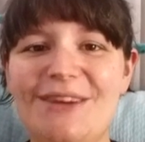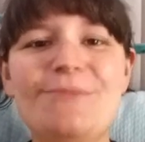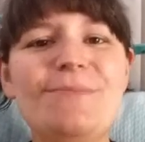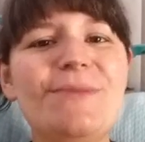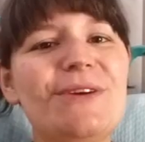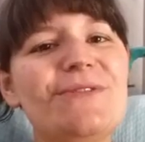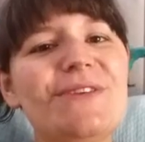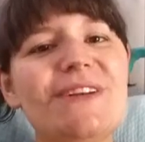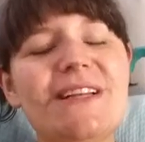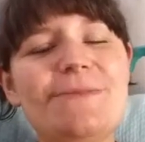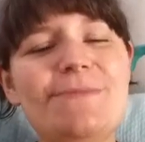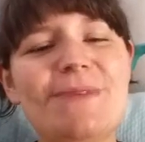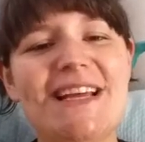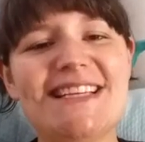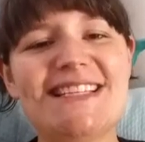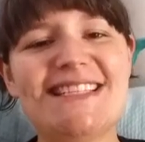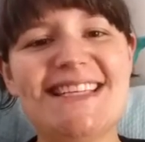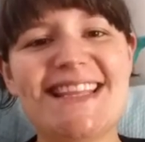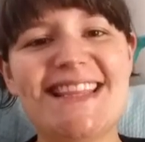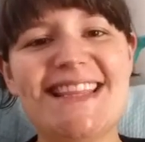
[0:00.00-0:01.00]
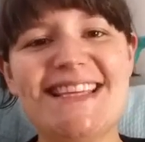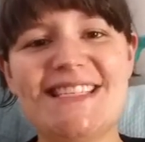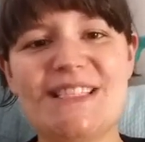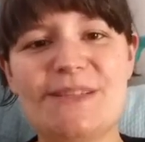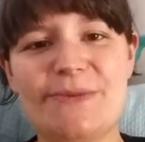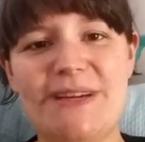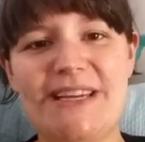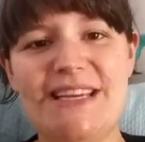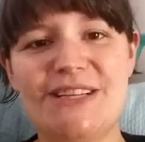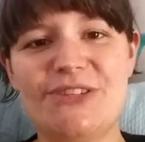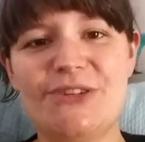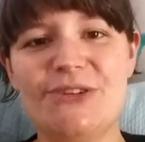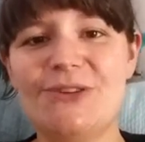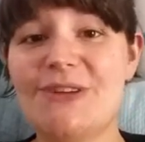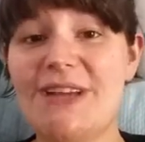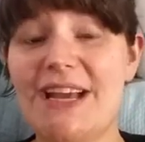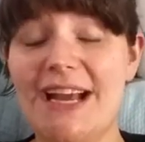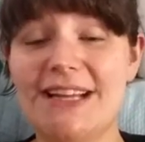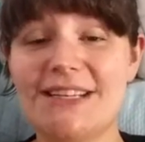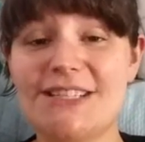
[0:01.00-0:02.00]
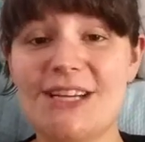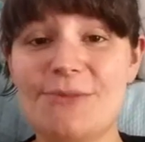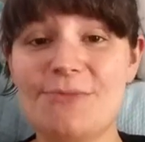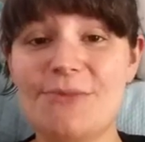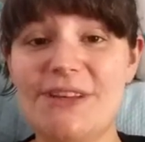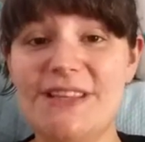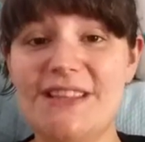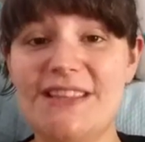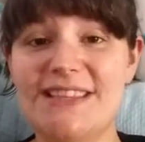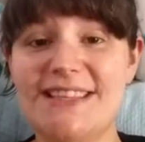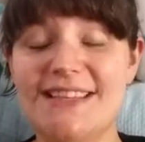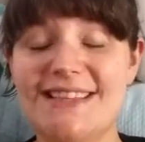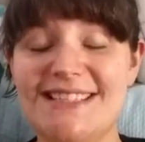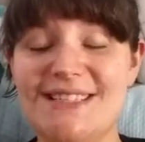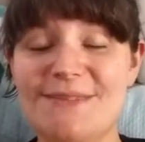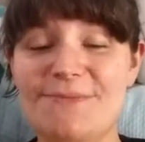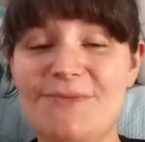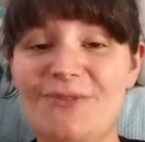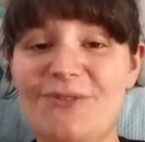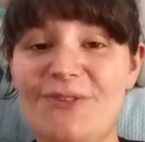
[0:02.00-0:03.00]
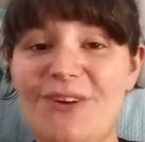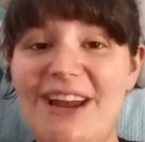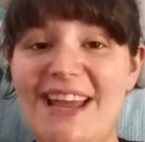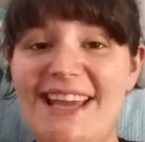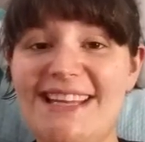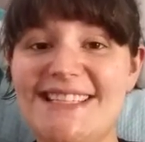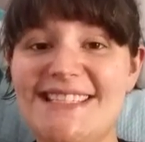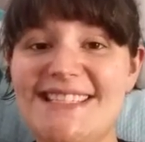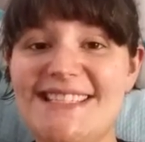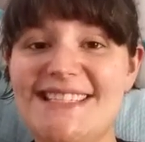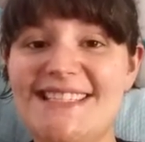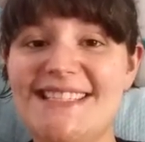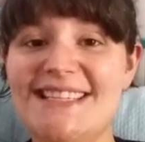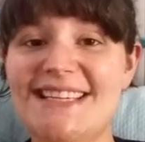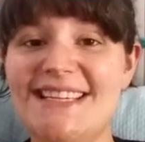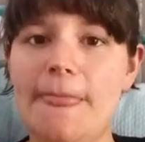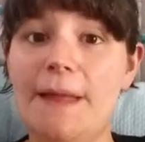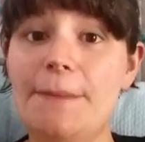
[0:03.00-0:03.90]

Been really blessed this week to catch up with some friends.